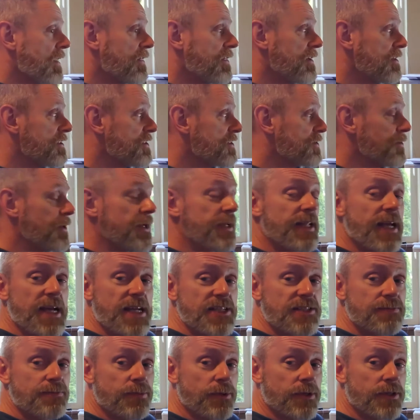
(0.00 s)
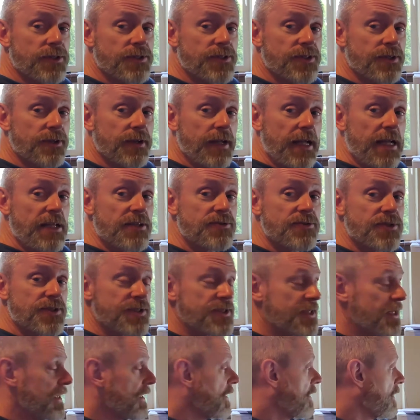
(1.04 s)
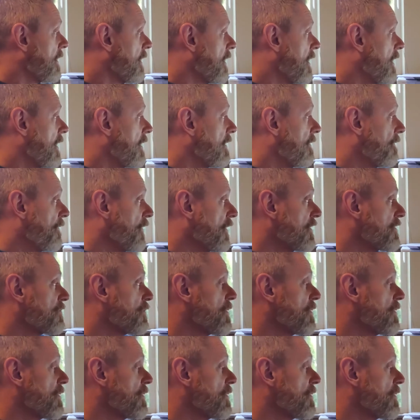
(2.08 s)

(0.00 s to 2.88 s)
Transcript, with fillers: There's three dashboards that are interesting. The first